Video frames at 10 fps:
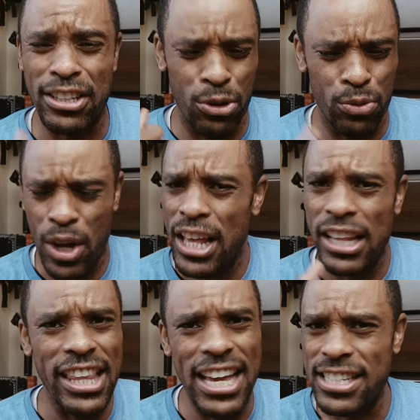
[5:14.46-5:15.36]
little
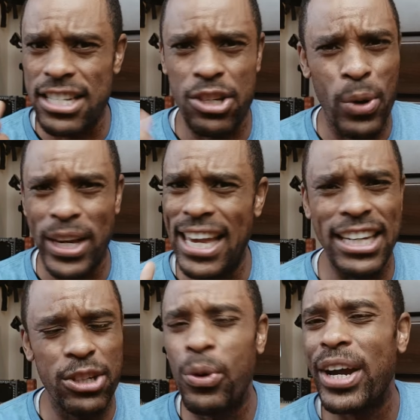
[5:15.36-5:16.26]
lessons, quick in,
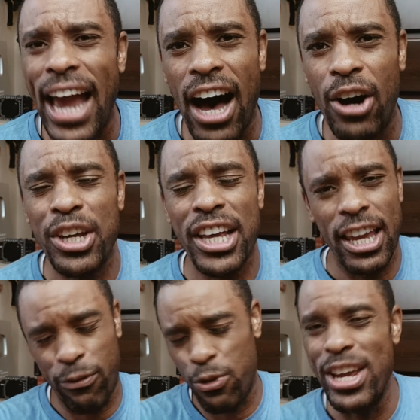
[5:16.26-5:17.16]
quick out.
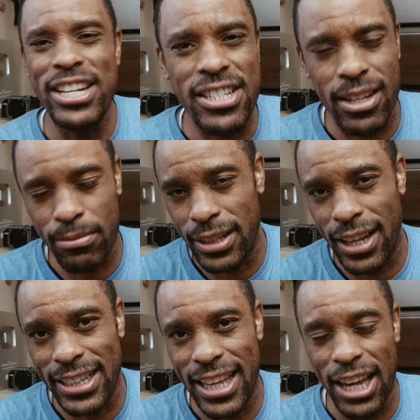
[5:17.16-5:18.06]
If you're into something
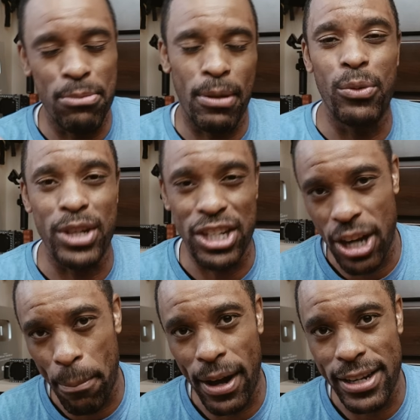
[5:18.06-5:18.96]
like that, you might want to
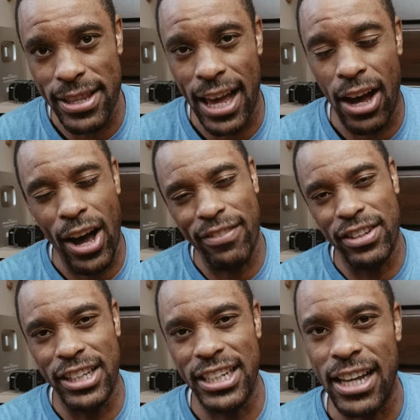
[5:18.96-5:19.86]
jump onto that. I'll have the
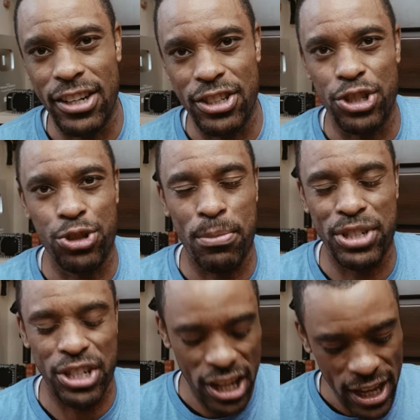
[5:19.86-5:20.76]
link down in the
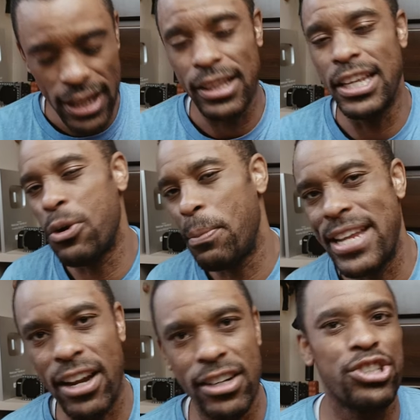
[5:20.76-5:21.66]
description. Link will be
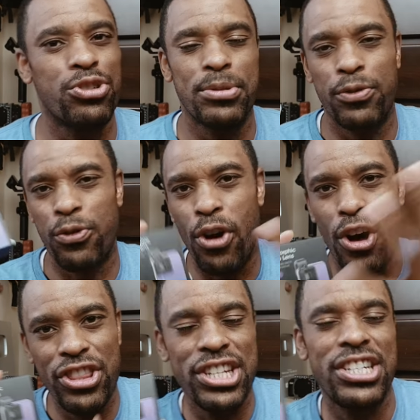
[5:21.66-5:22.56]
down in the description for
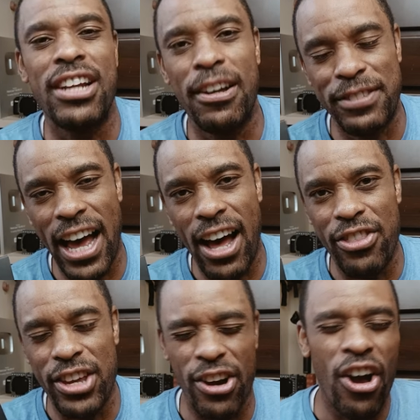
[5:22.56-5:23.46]
all this stuff down
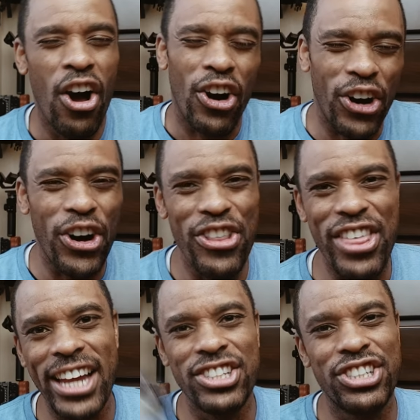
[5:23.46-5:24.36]
there, all
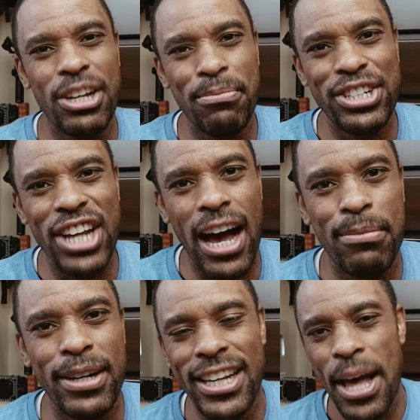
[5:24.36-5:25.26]
that jibba
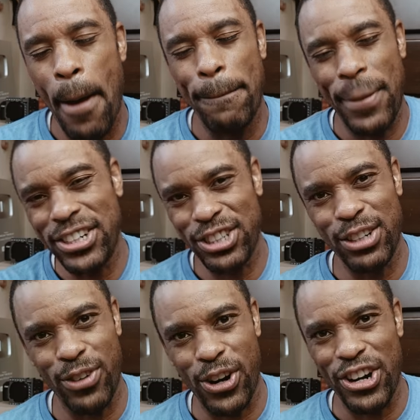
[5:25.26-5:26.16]
jabba. Patrick
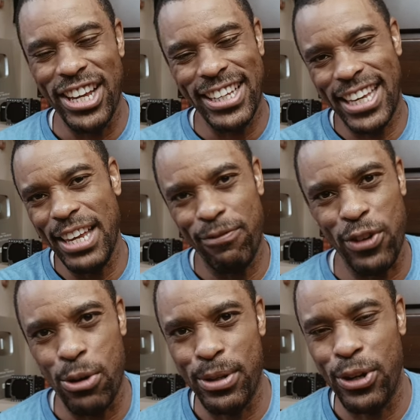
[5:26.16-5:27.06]
LeVar, keep
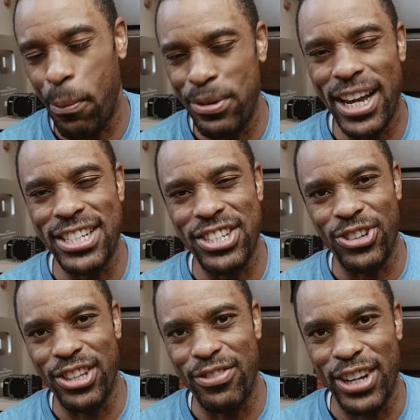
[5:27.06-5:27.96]
filming. Hope you guys
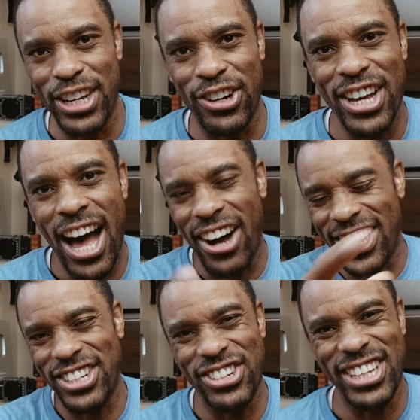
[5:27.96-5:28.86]
enjoyed the video. I'll
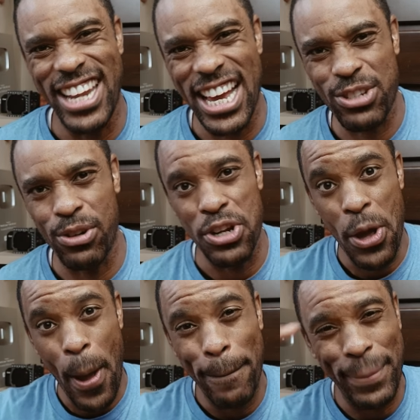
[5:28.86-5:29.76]
catch you in the next one.
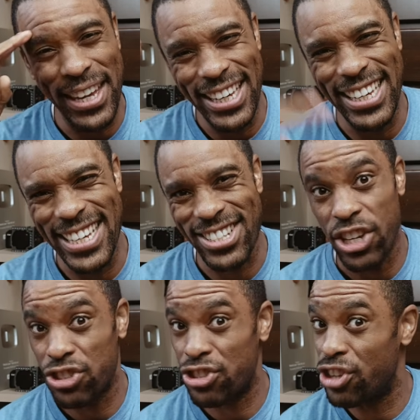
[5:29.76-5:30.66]
Peace.
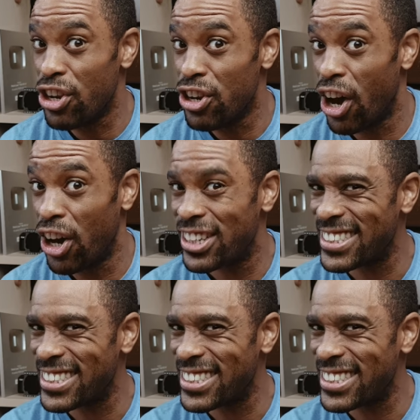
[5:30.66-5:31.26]
See ya.